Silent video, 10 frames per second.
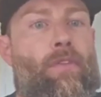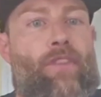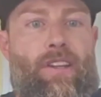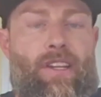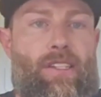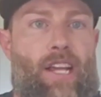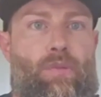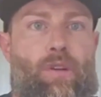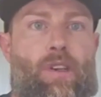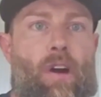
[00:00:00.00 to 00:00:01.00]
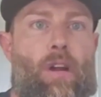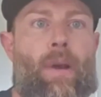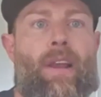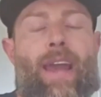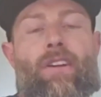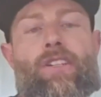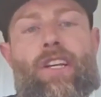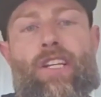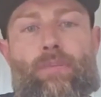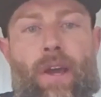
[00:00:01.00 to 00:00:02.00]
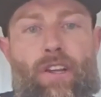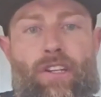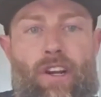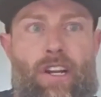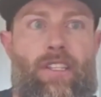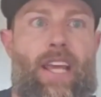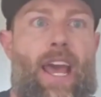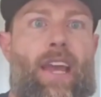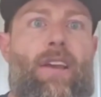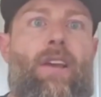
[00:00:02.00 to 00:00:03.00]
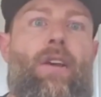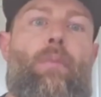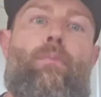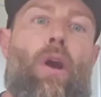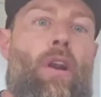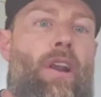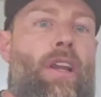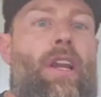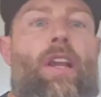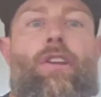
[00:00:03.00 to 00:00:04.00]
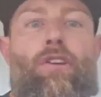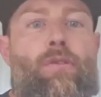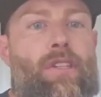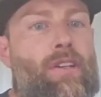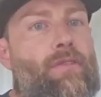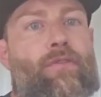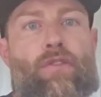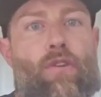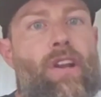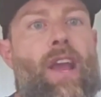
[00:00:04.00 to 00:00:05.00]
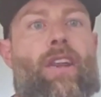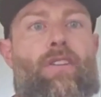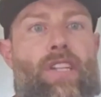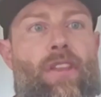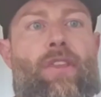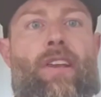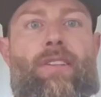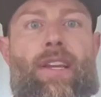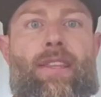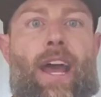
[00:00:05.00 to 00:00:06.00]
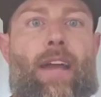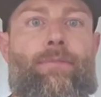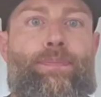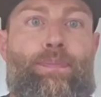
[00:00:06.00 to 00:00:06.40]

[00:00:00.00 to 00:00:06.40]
fitness sense, we're talking about energy expenditure in a day, burning and using of food and energy and things like that.